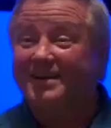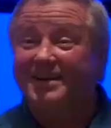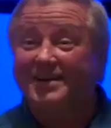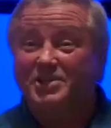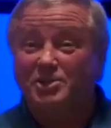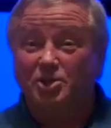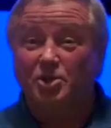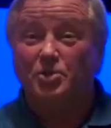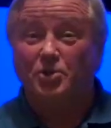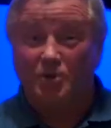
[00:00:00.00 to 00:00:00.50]

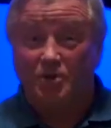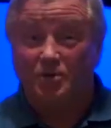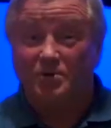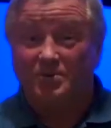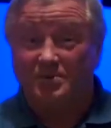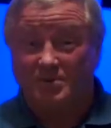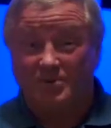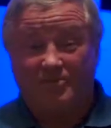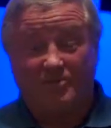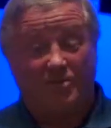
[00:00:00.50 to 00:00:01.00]
So
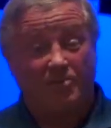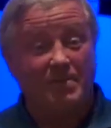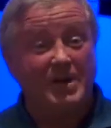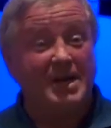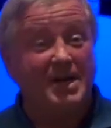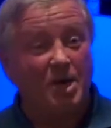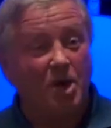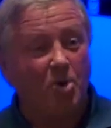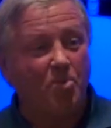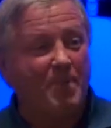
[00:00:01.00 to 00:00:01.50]
for me
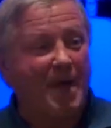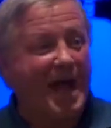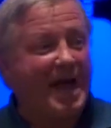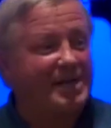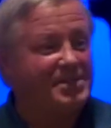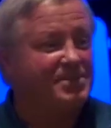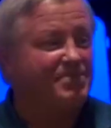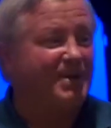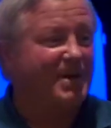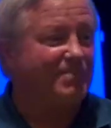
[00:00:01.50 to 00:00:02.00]
to go
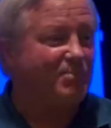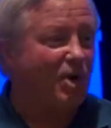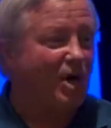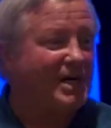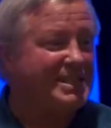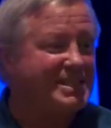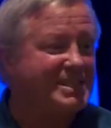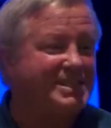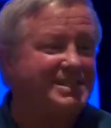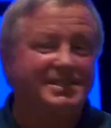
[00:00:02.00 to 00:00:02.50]
back to my
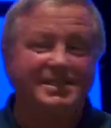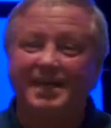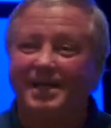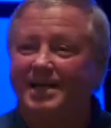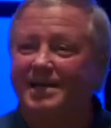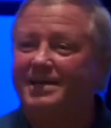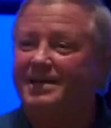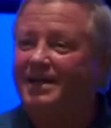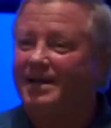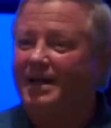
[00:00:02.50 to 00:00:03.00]
boss and
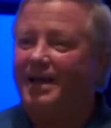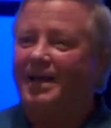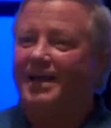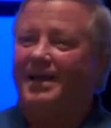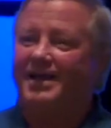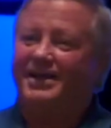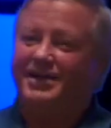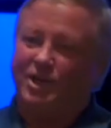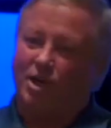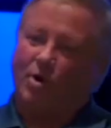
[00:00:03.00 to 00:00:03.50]
say,
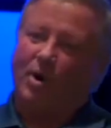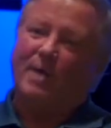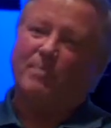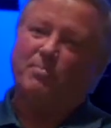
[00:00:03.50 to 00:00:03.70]
hey, you know, I